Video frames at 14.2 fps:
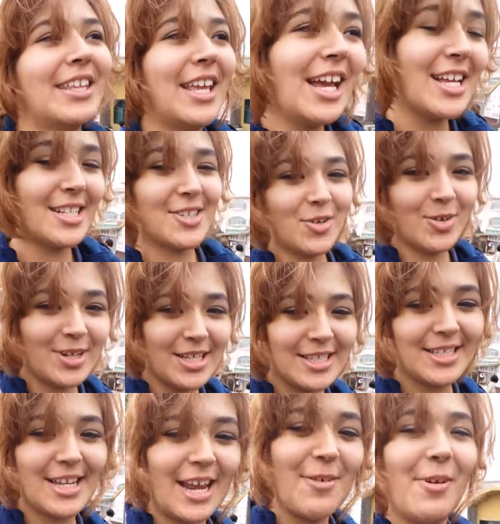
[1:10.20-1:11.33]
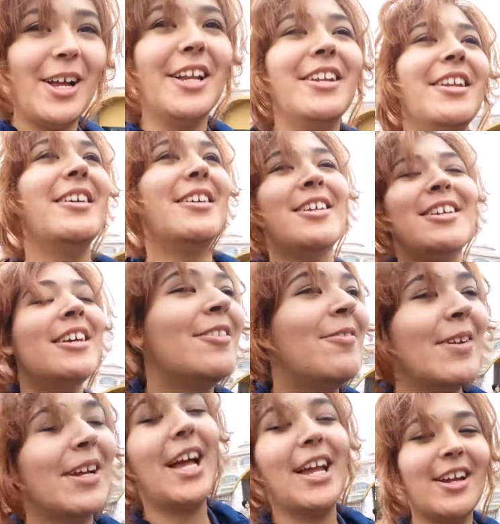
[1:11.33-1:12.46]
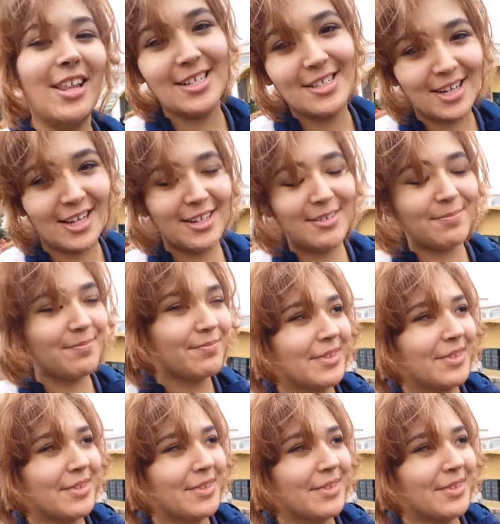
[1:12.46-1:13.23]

Yeah, it's cool. It's day one. We got here last night.